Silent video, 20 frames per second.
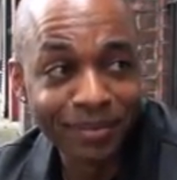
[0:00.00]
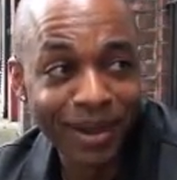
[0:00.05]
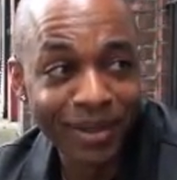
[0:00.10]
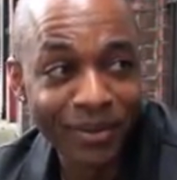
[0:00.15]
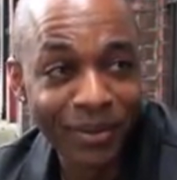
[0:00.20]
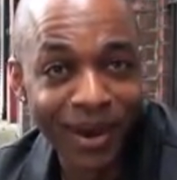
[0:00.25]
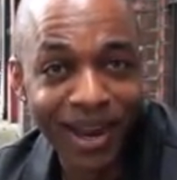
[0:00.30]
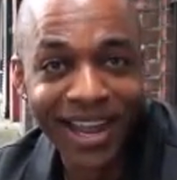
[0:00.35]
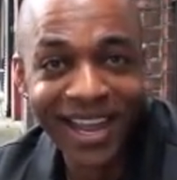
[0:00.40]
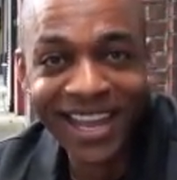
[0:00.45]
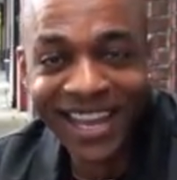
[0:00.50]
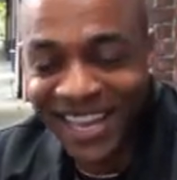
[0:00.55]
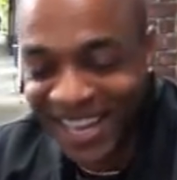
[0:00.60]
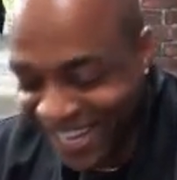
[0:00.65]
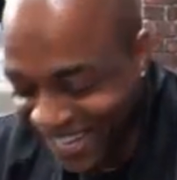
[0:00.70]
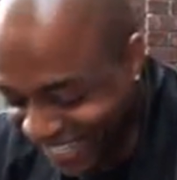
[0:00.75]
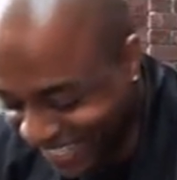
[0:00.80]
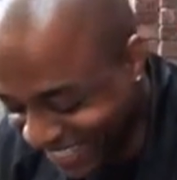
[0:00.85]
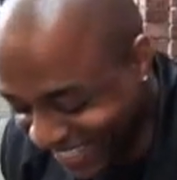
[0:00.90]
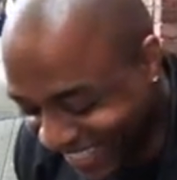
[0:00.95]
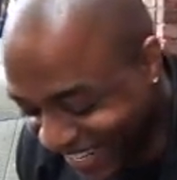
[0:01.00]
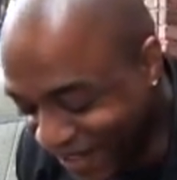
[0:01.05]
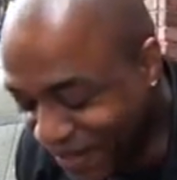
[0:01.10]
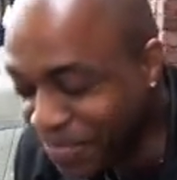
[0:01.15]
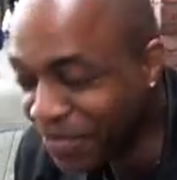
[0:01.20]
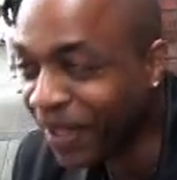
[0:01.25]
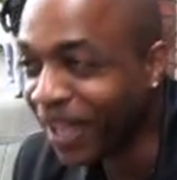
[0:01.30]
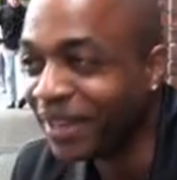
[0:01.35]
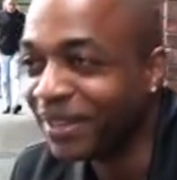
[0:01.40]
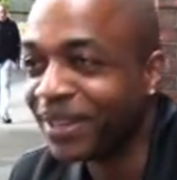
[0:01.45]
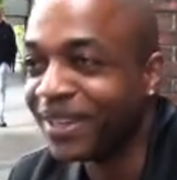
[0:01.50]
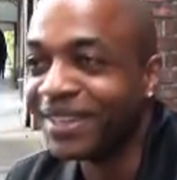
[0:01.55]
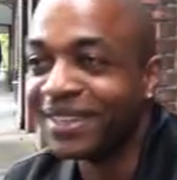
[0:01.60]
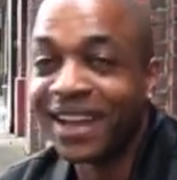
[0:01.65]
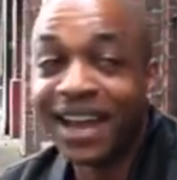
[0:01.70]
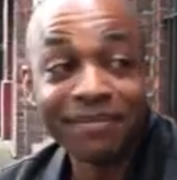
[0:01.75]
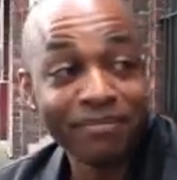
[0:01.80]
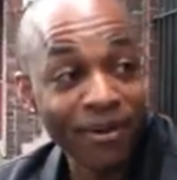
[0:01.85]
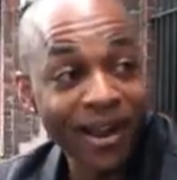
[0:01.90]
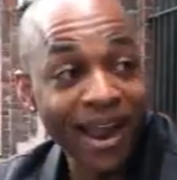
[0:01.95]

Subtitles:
By the way, I